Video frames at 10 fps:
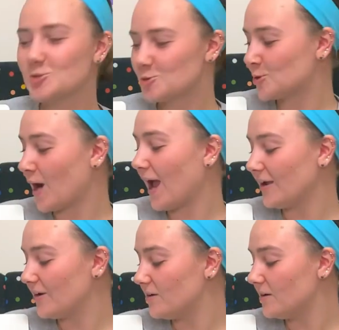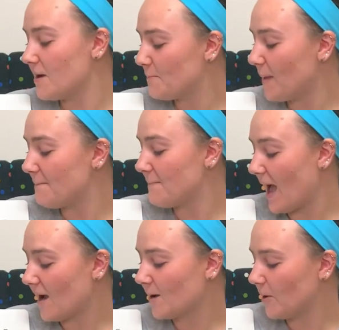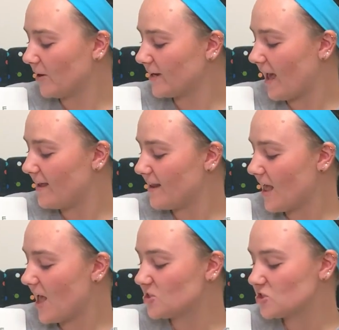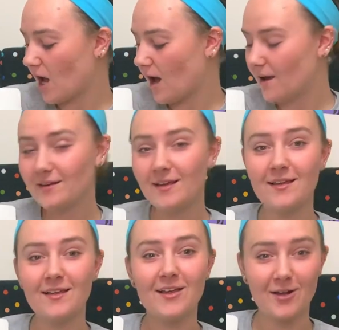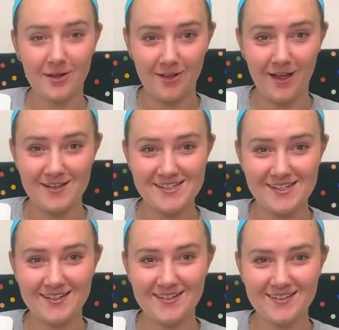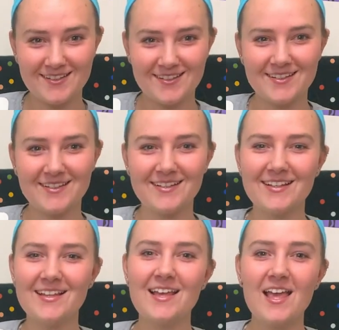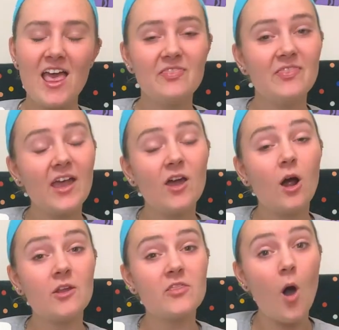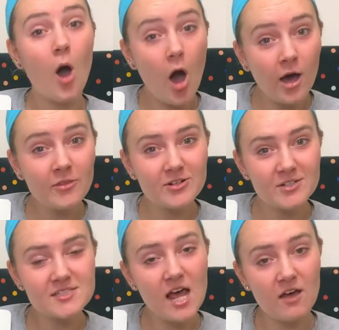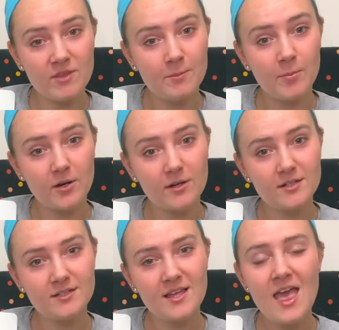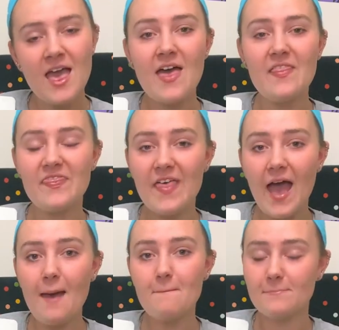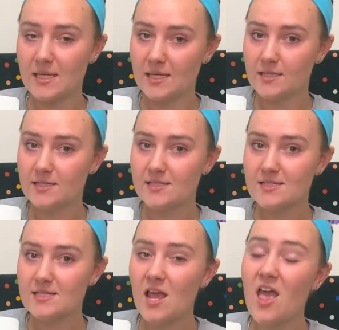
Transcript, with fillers: Triangle by Mac Barnett and Jon Klassen. They are the authors of the book. That means